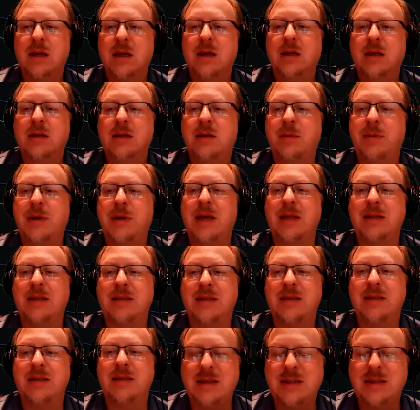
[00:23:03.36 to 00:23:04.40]
to be a
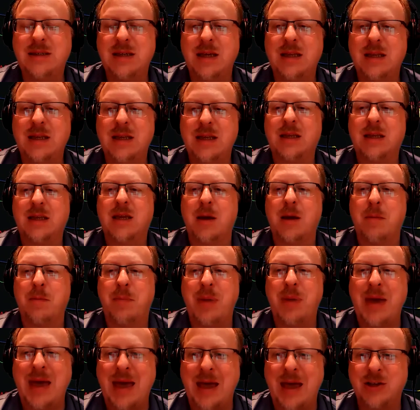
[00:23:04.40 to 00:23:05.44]
decent,
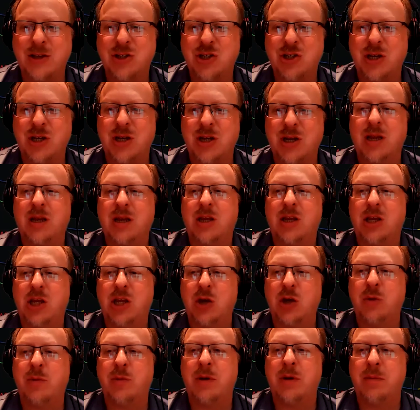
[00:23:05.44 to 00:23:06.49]
compassionate
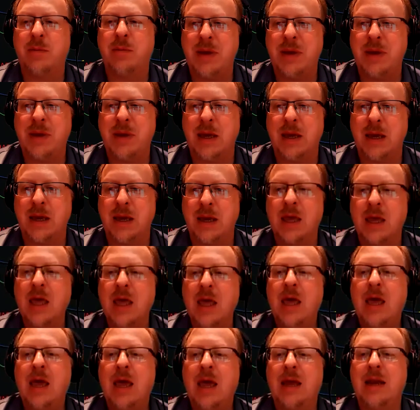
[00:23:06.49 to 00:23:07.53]
human being,
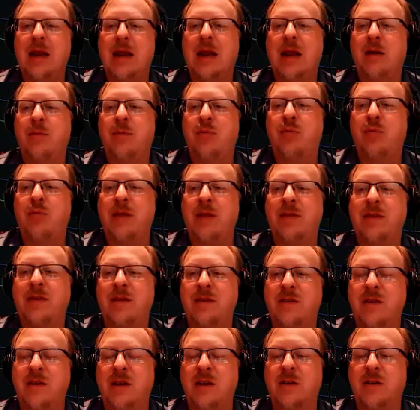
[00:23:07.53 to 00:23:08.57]
and then in
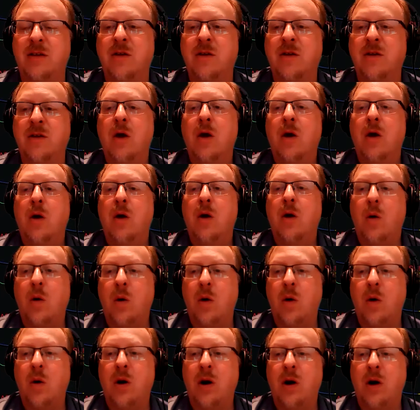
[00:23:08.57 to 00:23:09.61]
parentheses,
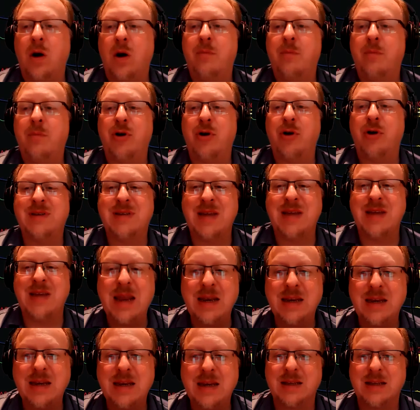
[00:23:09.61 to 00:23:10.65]
or
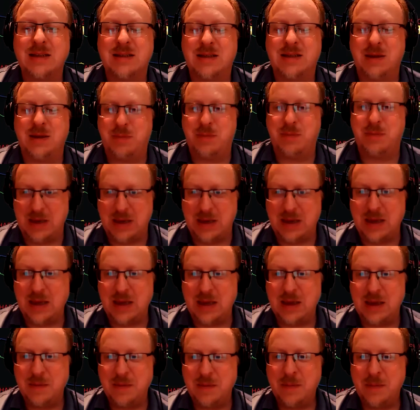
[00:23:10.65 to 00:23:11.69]
pretending to
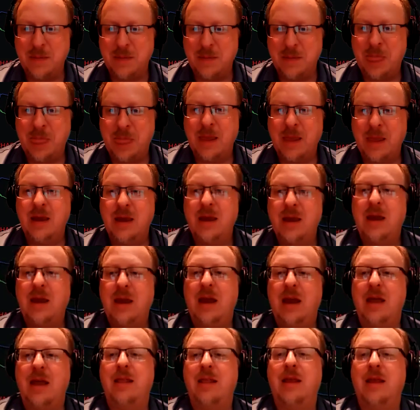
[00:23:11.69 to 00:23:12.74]
be.
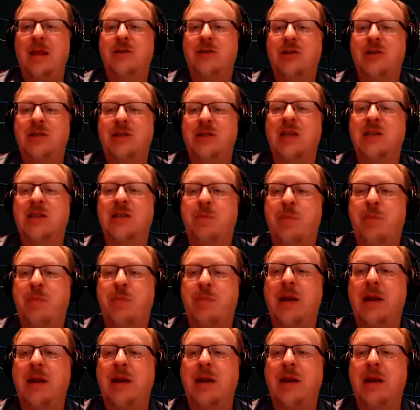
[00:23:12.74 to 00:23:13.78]
And then she says,
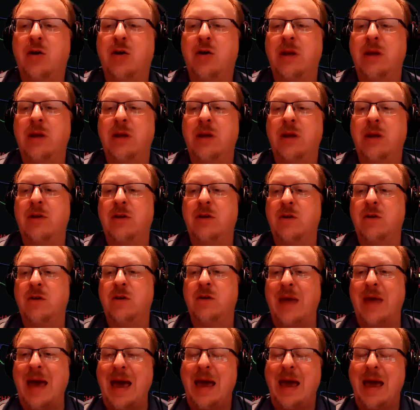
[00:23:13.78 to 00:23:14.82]
but he couldn't even do
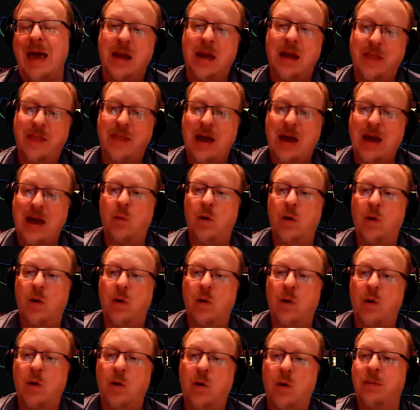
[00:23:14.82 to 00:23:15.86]
that. Now, that one
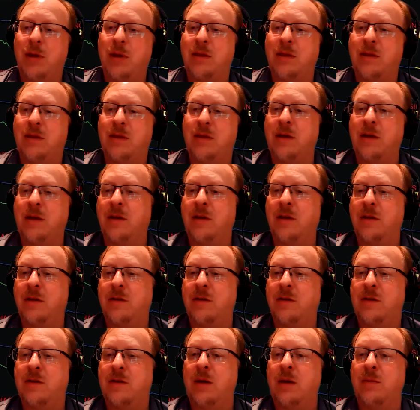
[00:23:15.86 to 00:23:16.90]
statement doesn't
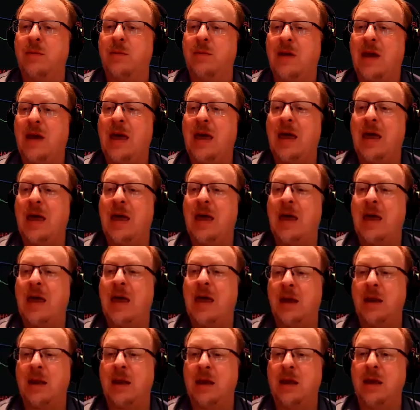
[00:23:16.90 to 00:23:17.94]
seem to have
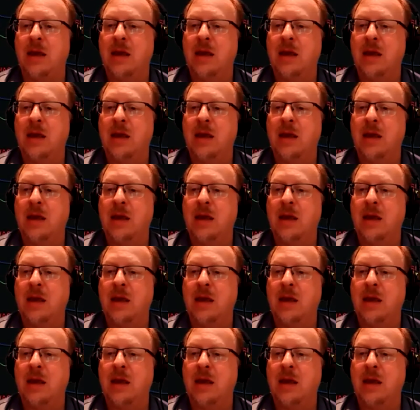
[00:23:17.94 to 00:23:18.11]
any